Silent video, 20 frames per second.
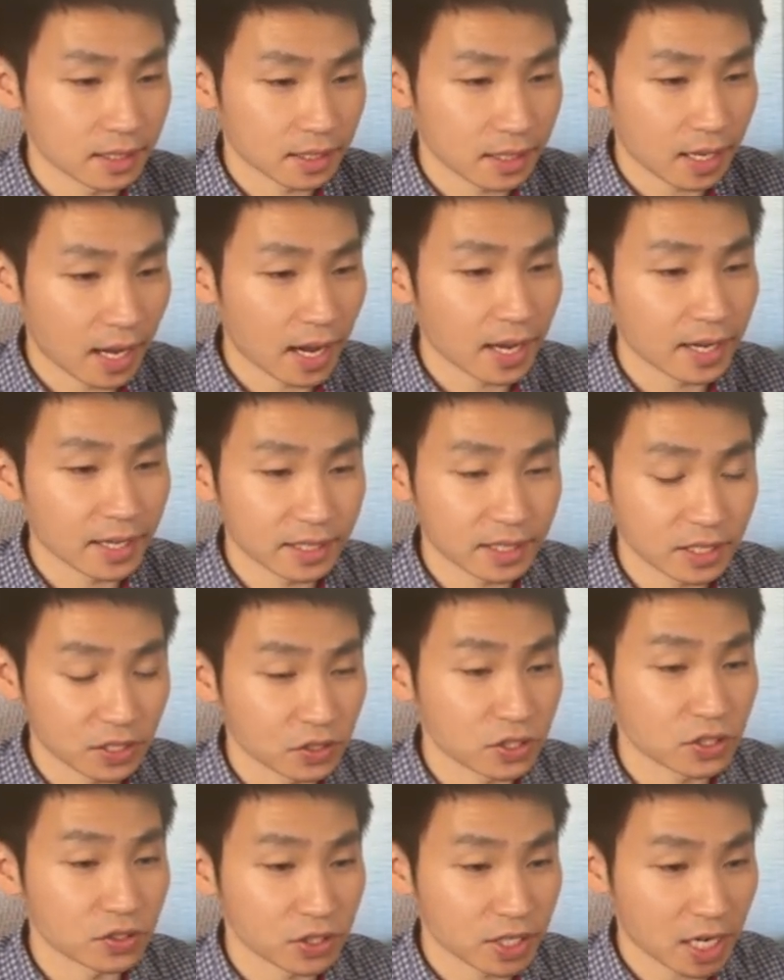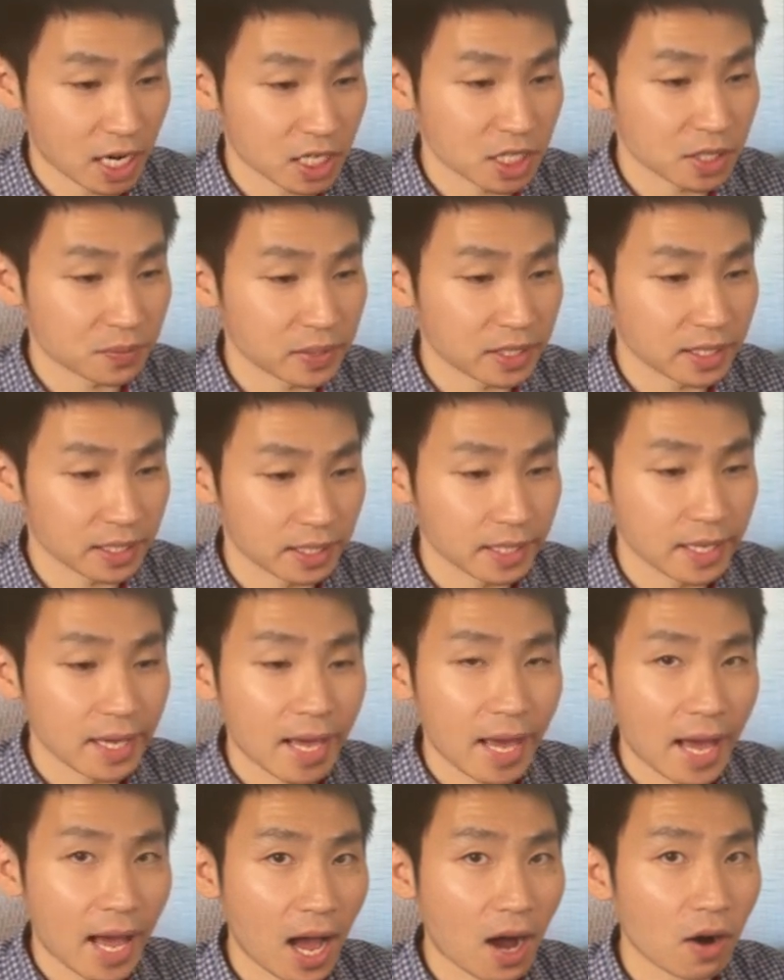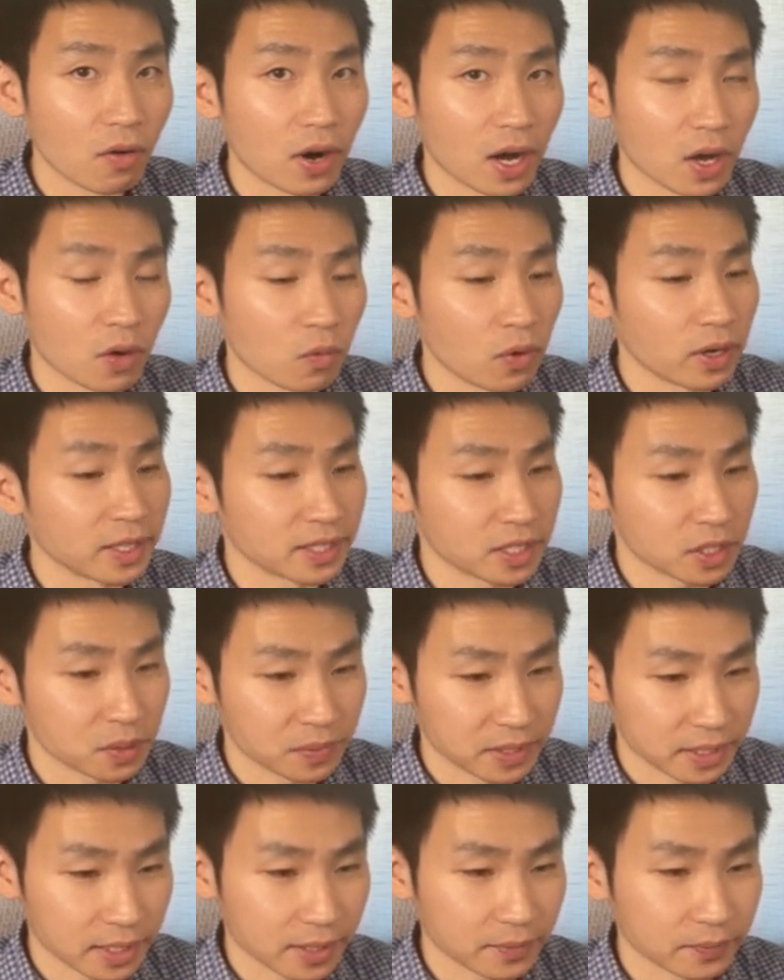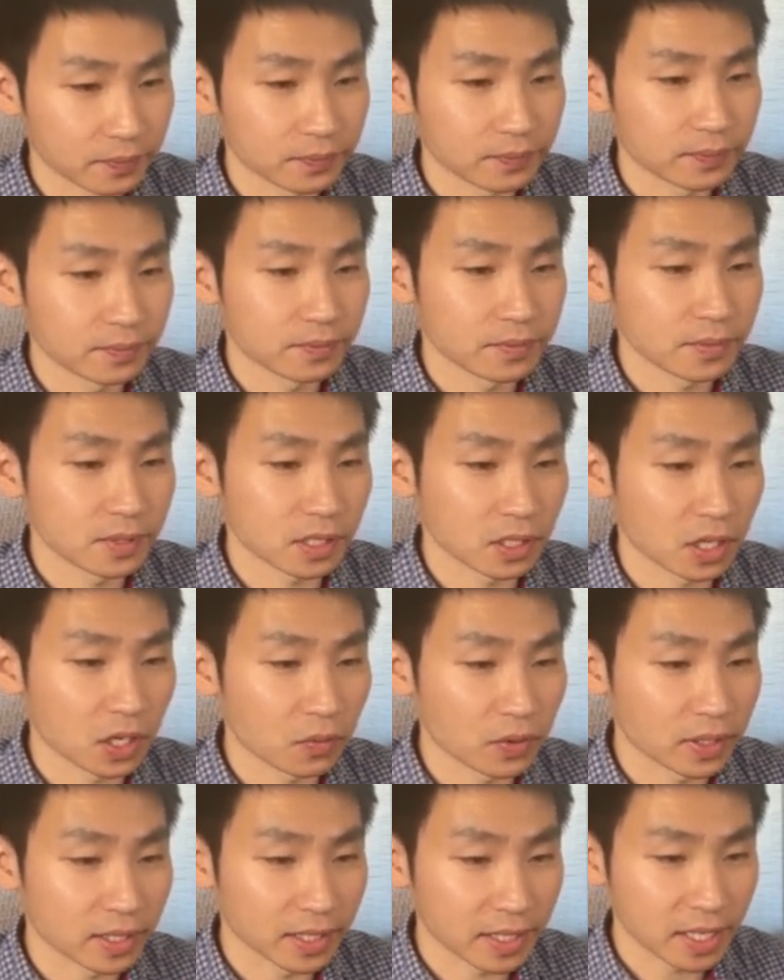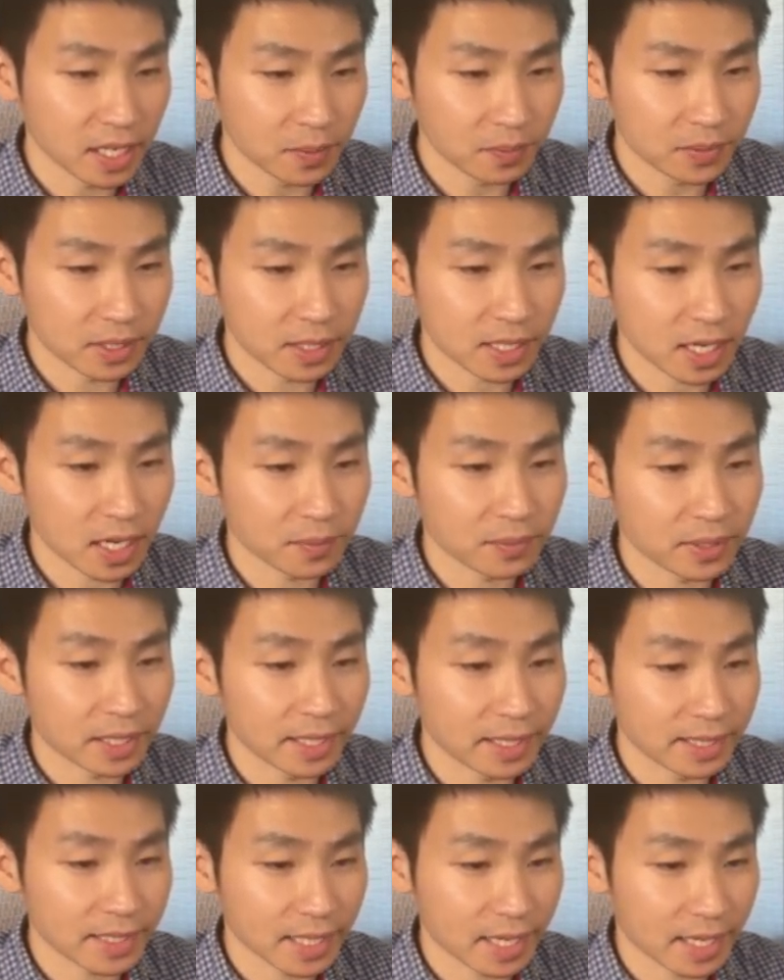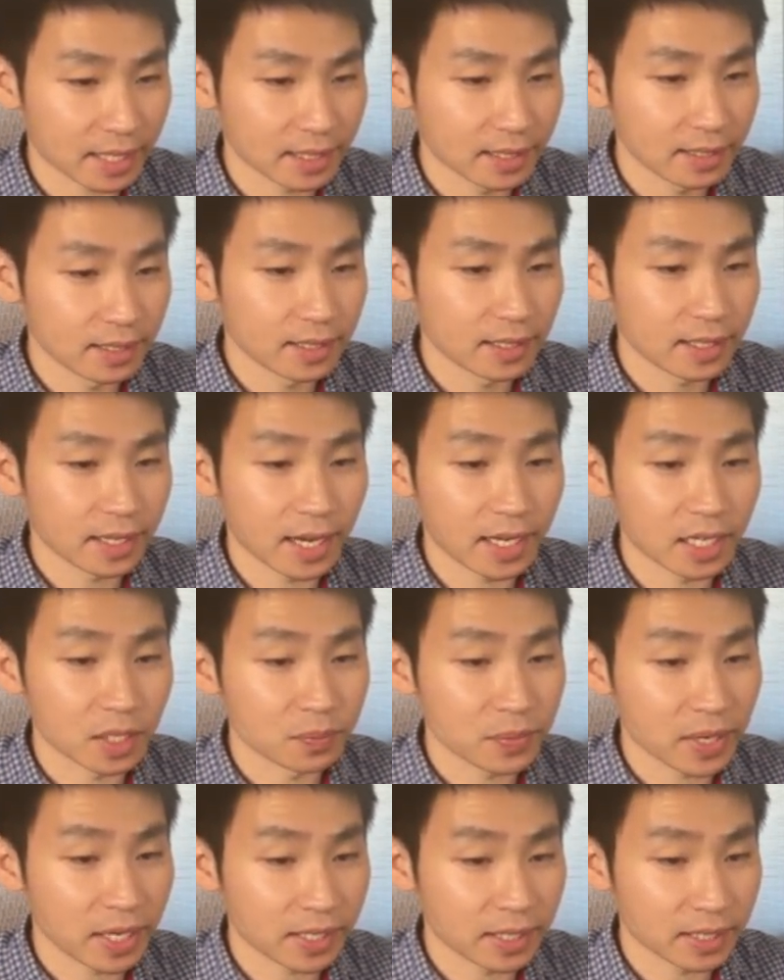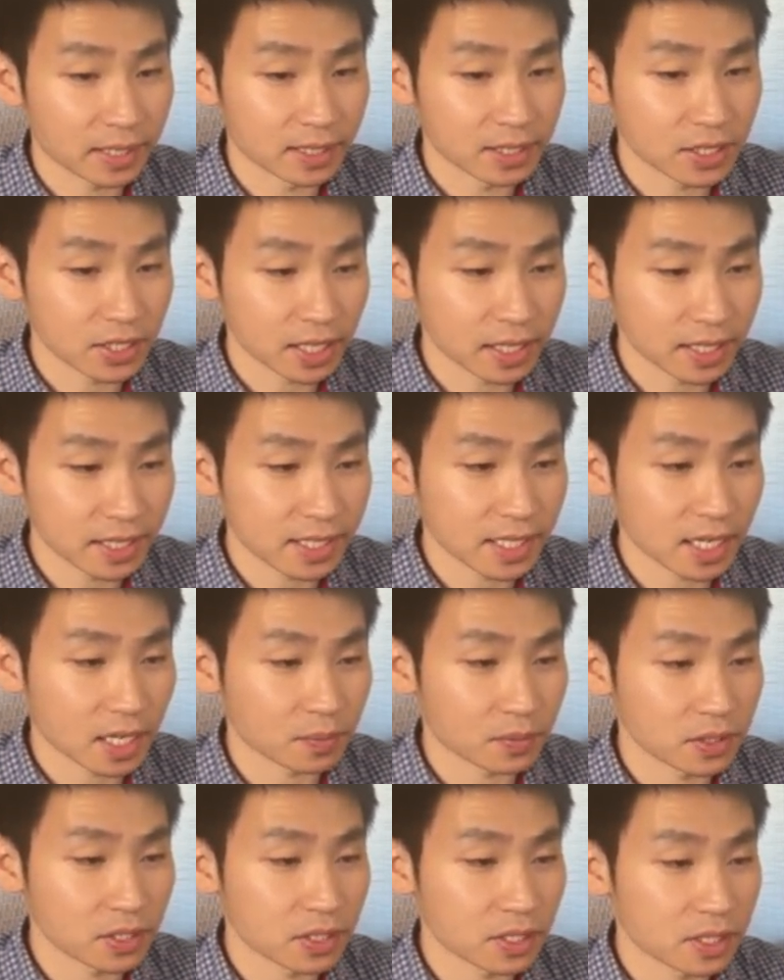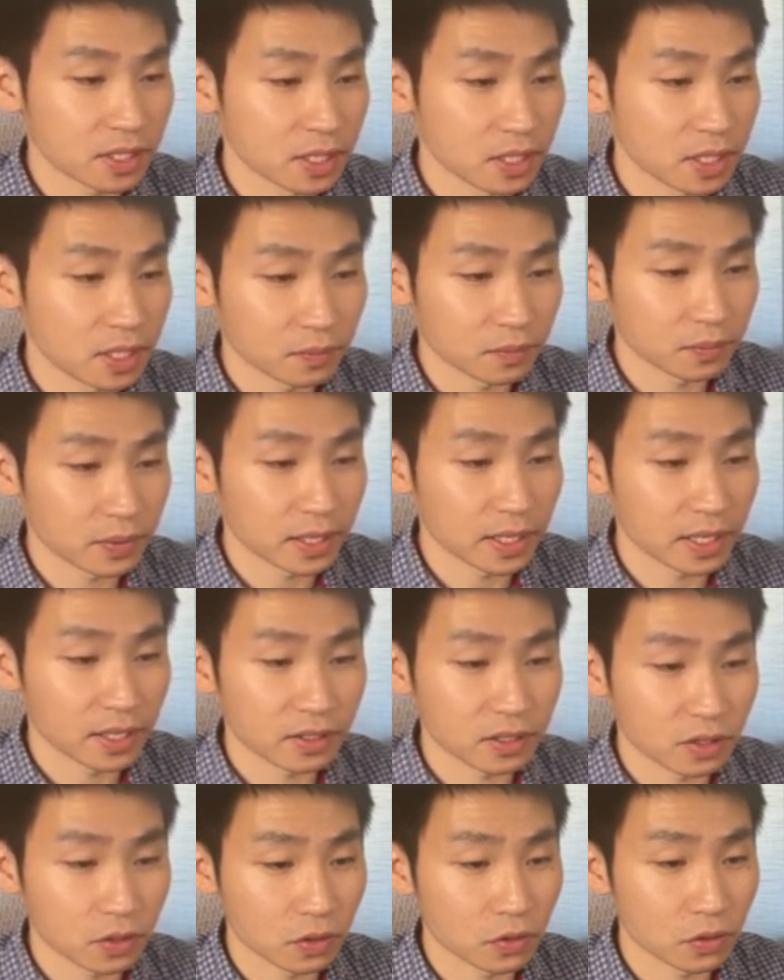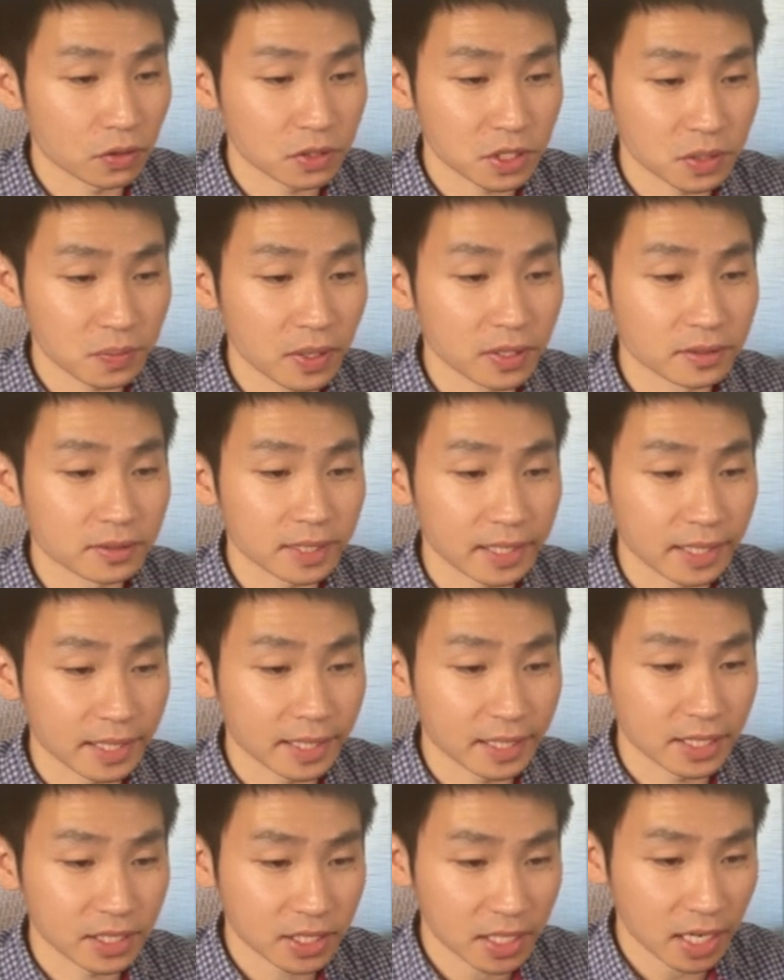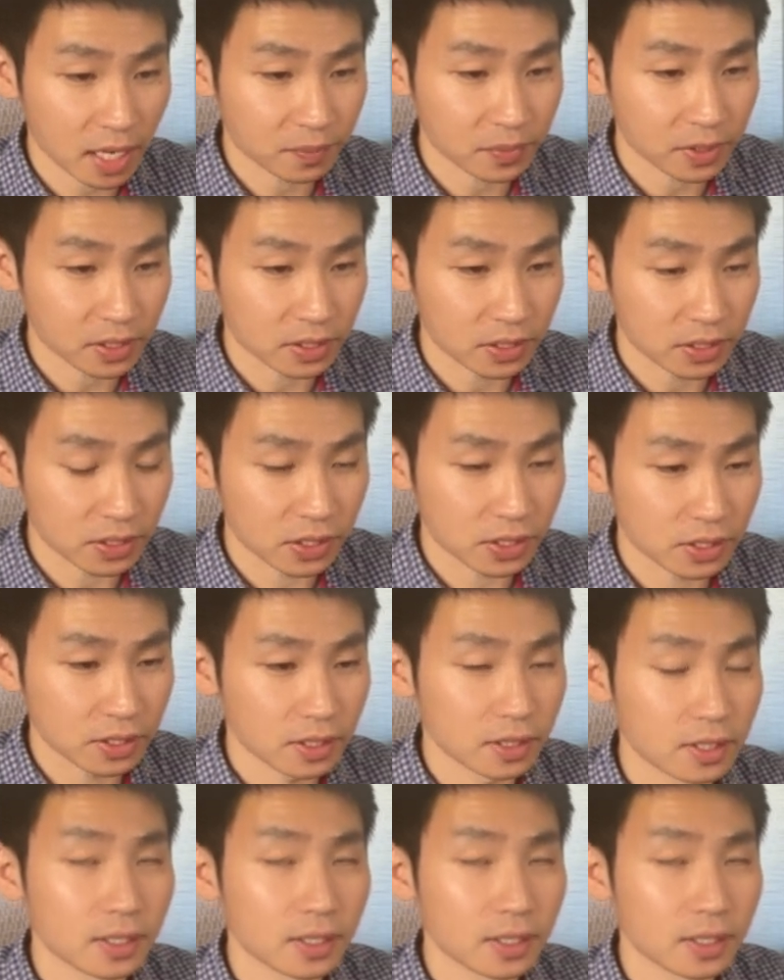highlighting to ChatGPT how I want it to be done. So I want to keep the timing intact and appending the Chinese captions beneath the corresponding English captions.